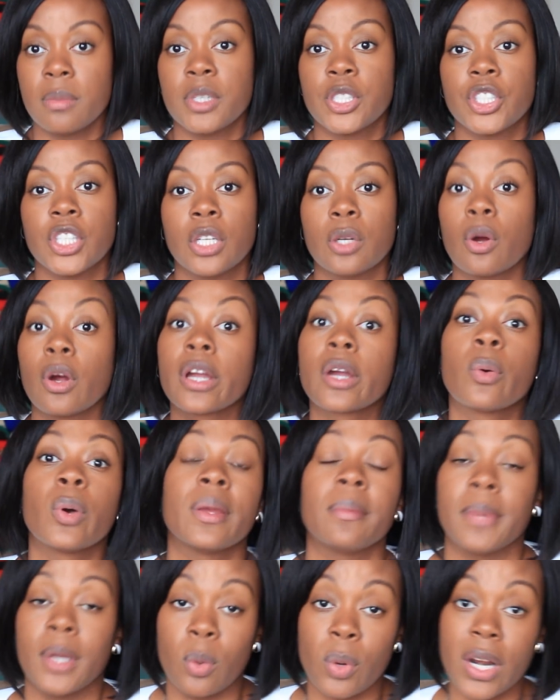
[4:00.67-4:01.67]
machine or
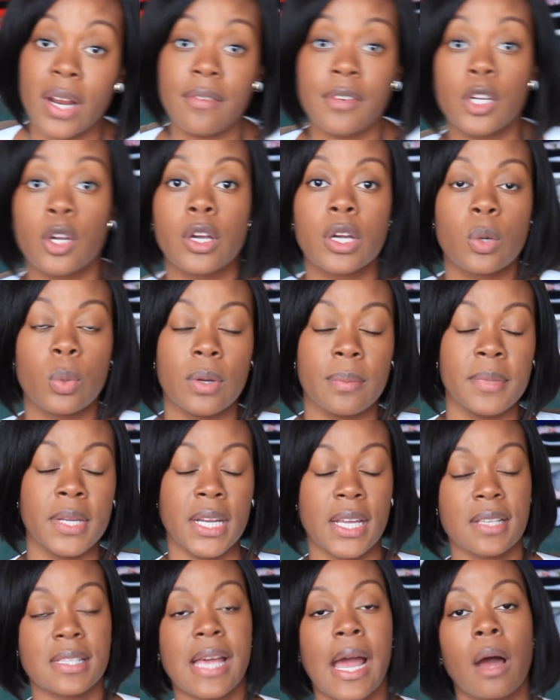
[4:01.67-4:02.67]
equipment, whatever your equipment
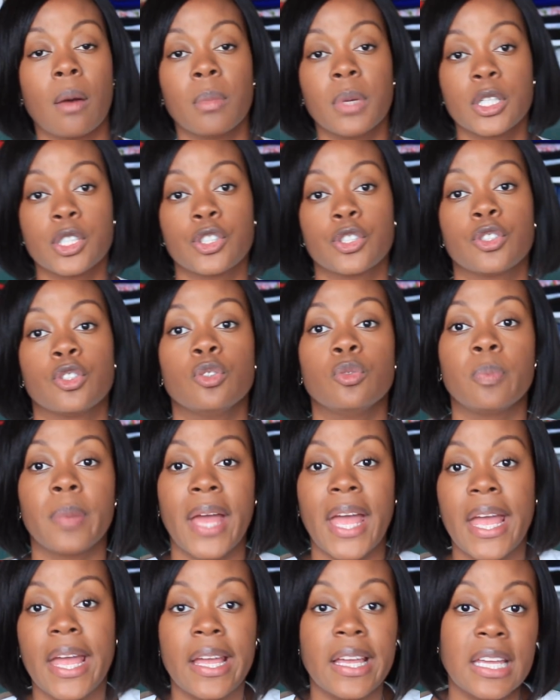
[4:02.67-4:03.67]
is? How much are you
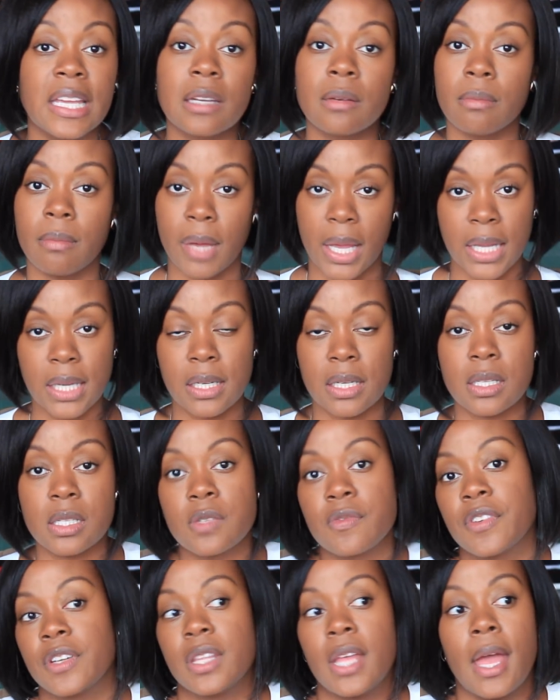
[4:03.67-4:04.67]
paying in maintenance
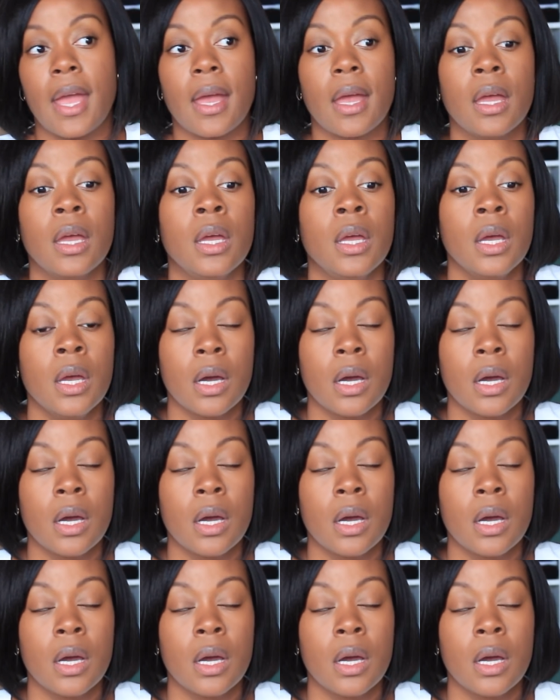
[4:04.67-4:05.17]
for that?